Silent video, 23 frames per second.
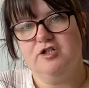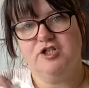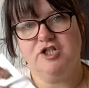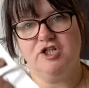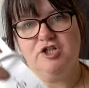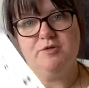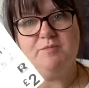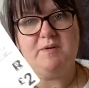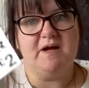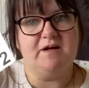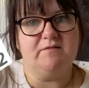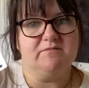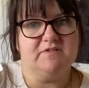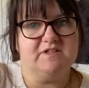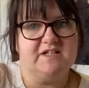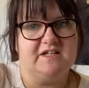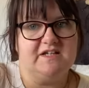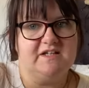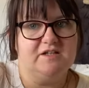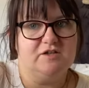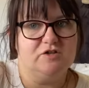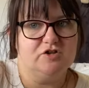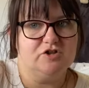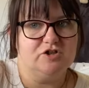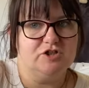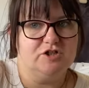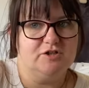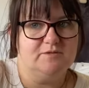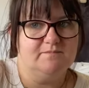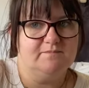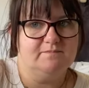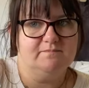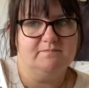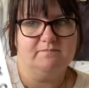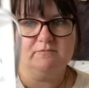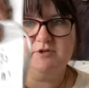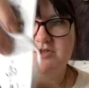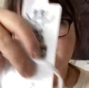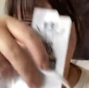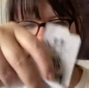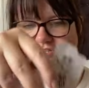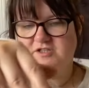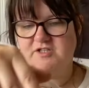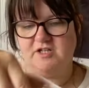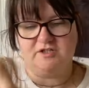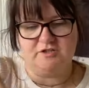£2 each,
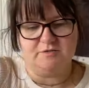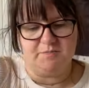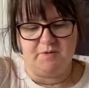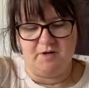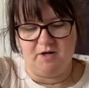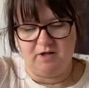which is such a